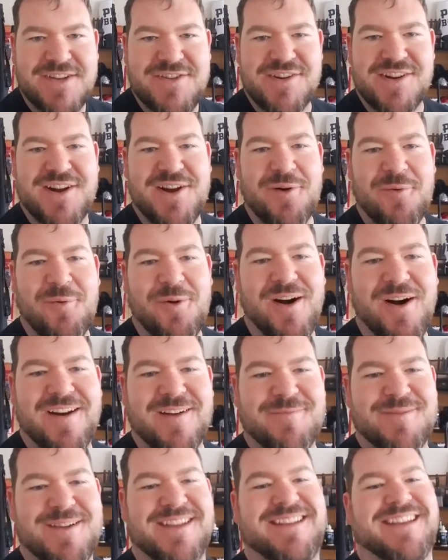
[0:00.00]
drink of
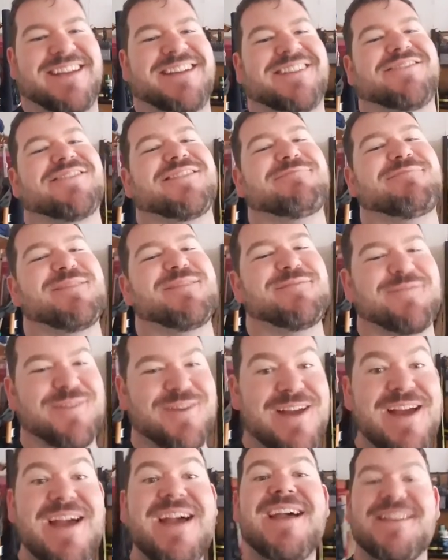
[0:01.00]
water take a drink of beer for
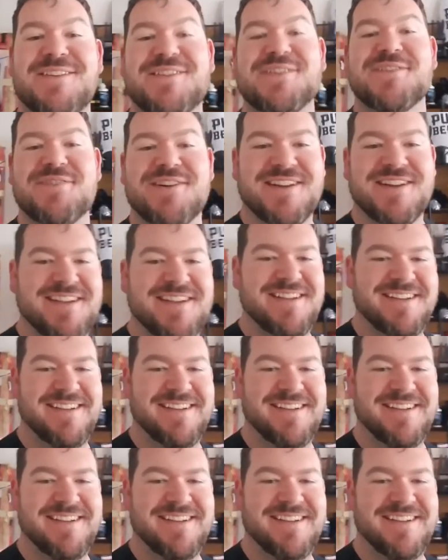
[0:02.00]
you do it